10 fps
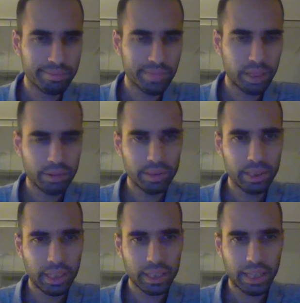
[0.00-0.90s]

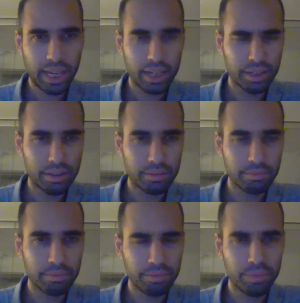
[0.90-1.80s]
well, I can
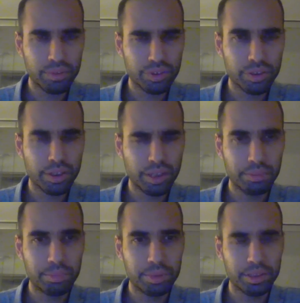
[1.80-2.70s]
push it up,
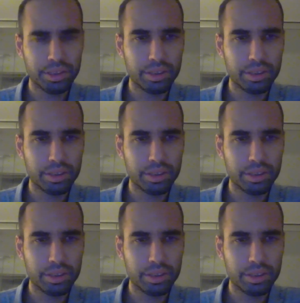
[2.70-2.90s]
but